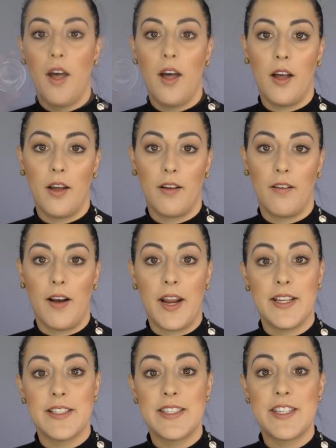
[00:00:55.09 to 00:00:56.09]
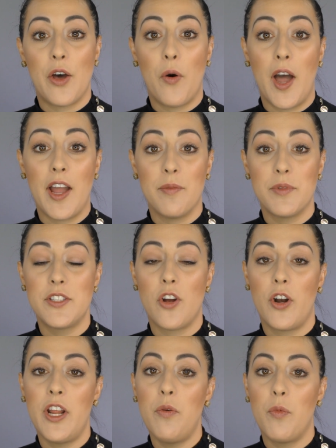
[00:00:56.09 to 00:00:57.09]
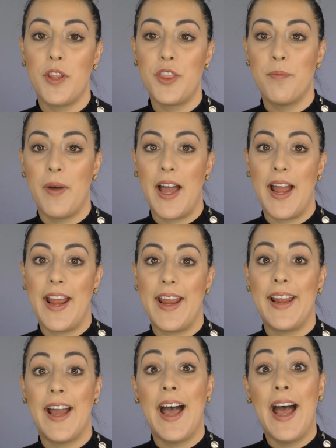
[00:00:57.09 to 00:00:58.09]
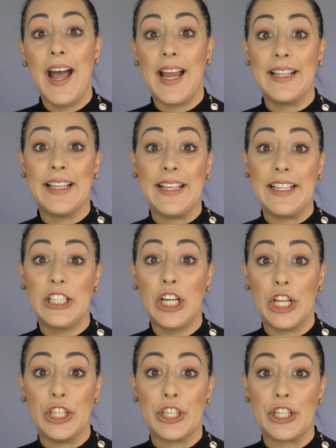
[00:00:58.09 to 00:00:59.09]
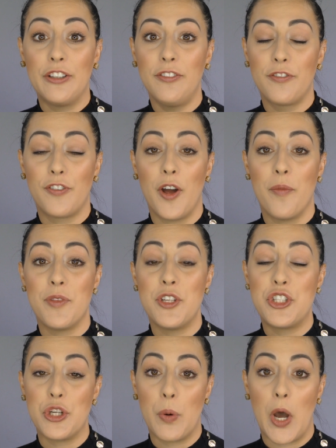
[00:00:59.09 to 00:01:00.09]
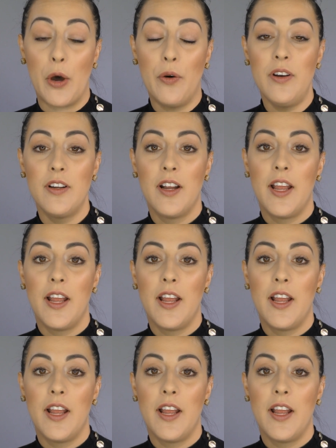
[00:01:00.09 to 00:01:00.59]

Alright, so I am starting with my highlight color from the Duo,